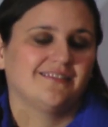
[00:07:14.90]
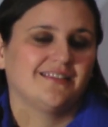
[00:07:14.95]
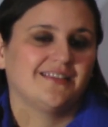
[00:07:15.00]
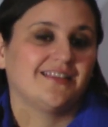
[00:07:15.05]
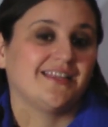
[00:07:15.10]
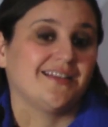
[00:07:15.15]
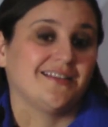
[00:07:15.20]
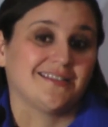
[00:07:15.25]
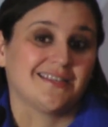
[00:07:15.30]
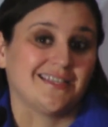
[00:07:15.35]

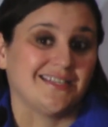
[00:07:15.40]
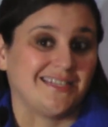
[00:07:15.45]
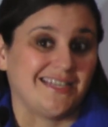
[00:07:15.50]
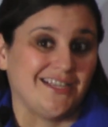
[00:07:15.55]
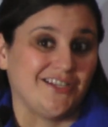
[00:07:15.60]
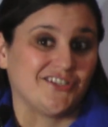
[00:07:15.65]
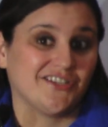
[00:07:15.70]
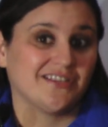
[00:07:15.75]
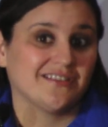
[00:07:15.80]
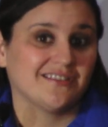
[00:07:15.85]
that is
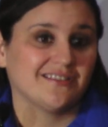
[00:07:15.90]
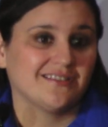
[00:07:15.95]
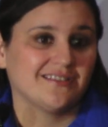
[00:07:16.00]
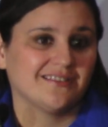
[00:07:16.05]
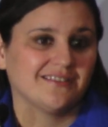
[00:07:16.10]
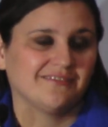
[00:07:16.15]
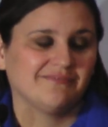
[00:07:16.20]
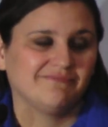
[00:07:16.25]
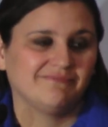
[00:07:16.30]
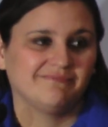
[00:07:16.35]

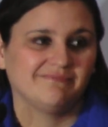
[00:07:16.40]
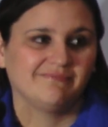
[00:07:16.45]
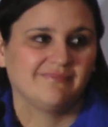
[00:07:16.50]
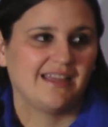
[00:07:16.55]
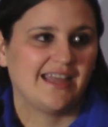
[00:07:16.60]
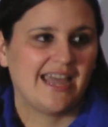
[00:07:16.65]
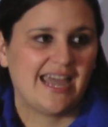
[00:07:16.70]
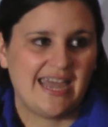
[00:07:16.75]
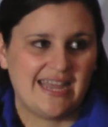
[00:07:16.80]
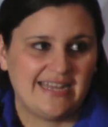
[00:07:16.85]
contagious
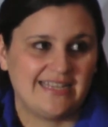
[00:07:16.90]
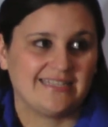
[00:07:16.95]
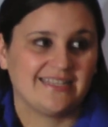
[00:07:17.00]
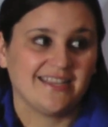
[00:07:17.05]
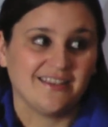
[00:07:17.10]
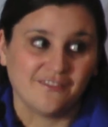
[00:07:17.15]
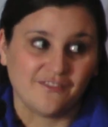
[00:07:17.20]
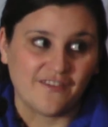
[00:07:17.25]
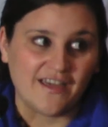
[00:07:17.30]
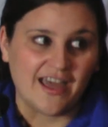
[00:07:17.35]
and is,
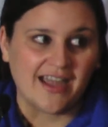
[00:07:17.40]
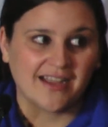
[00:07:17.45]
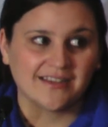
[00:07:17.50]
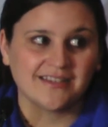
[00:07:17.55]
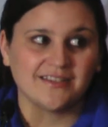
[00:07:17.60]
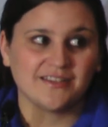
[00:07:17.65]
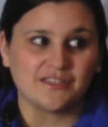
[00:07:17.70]
in fact,